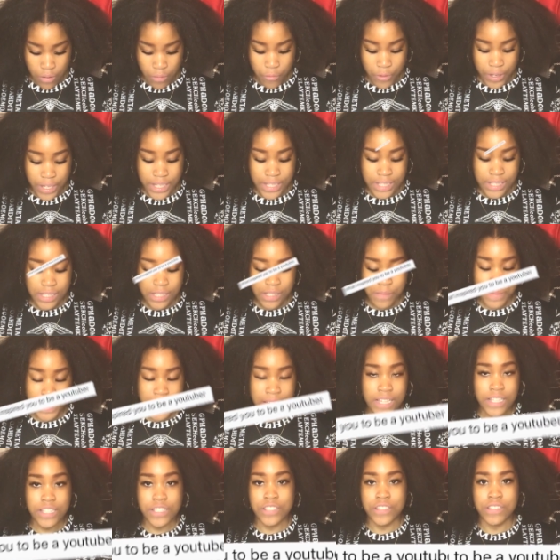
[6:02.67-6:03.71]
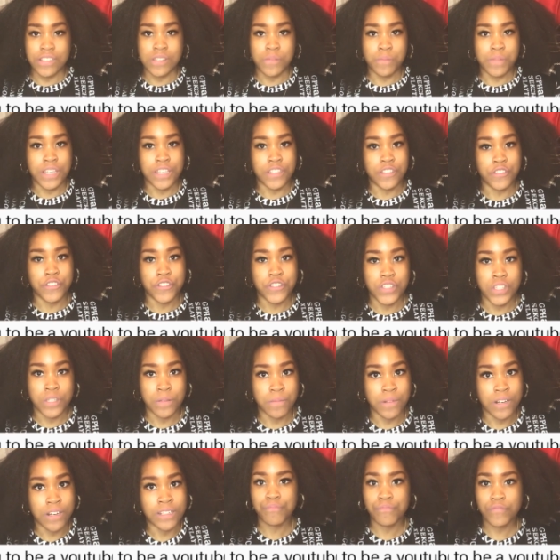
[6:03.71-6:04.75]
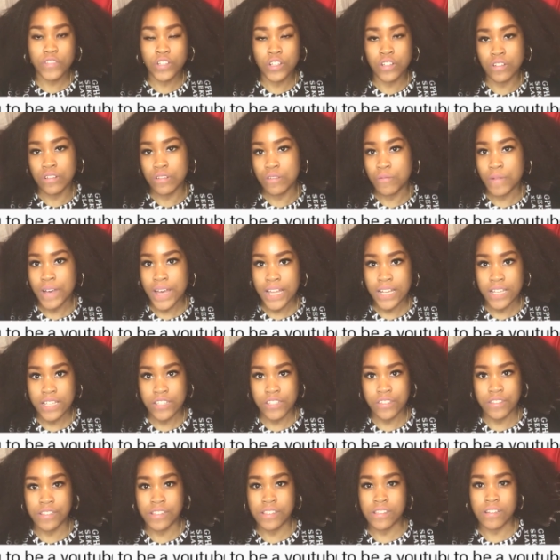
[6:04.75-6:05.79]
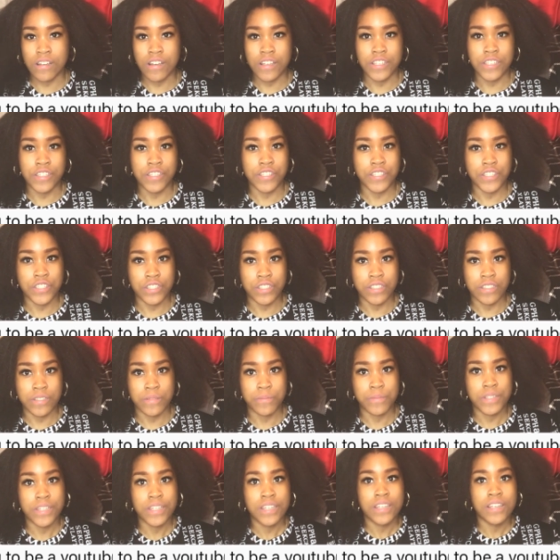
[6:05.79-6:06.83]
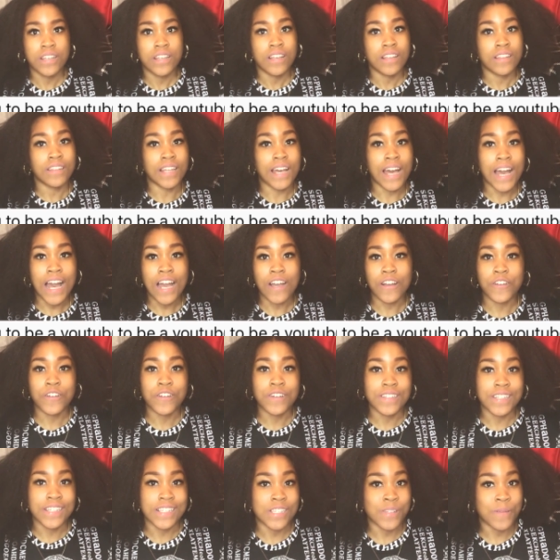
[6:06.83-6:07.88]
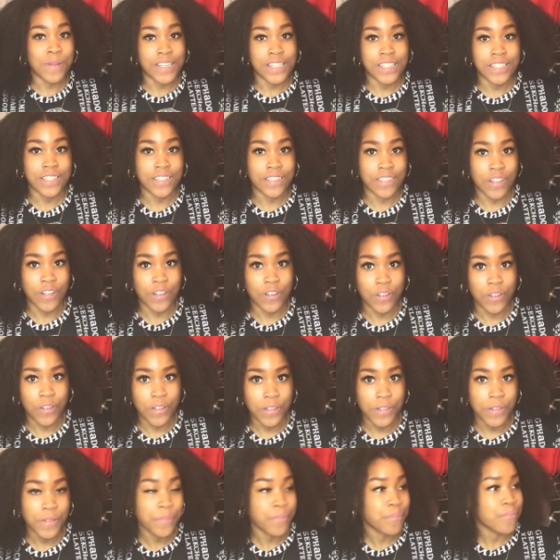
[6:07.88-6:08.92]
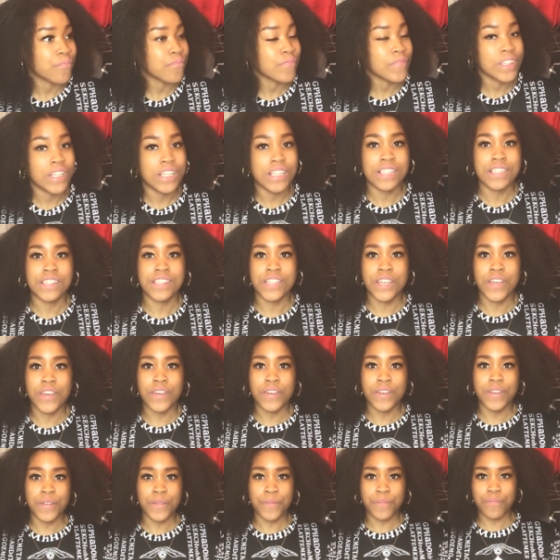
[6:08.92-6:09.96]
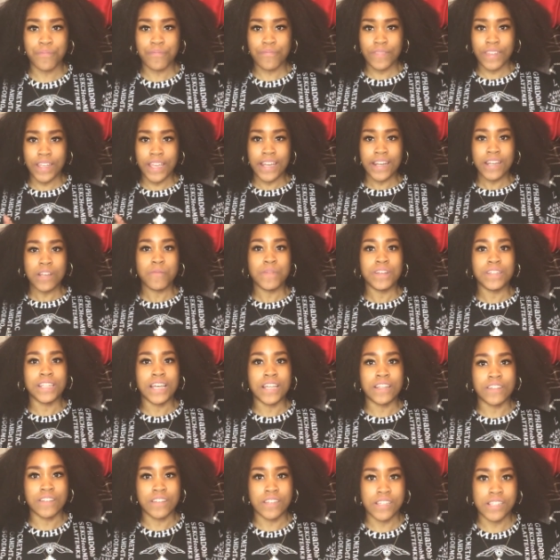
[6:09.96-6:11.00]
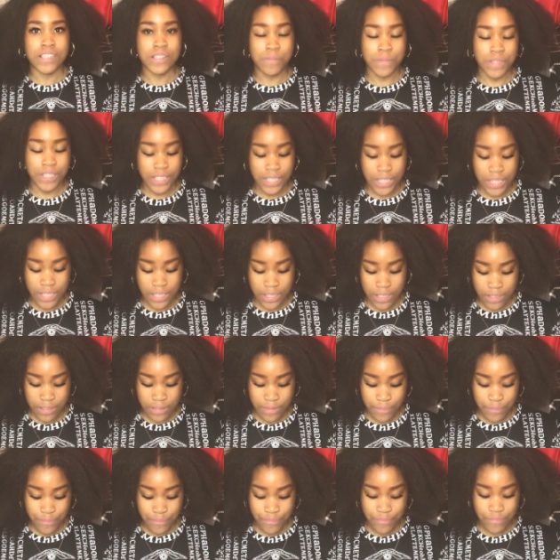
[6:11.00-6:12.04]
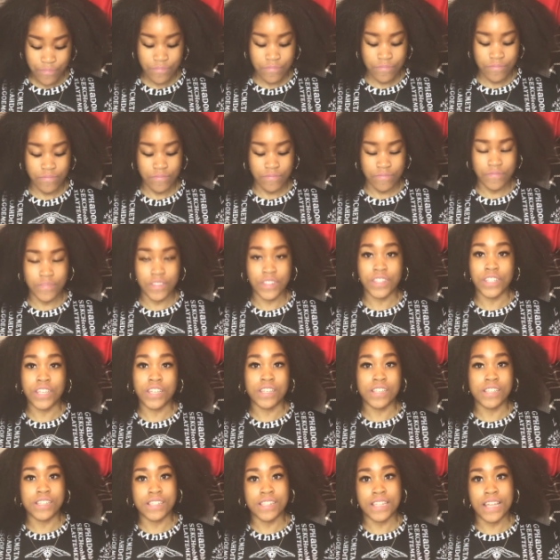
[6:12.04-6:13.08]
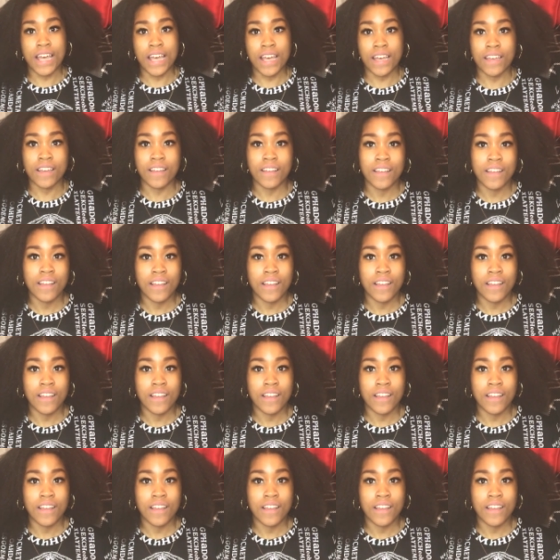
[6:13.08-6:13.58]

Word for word: what inspired you to be a YouTuber? Or oh, why did you start YouTube? Now, I got this question a lot. So, anyone that knows me, yeah, knows that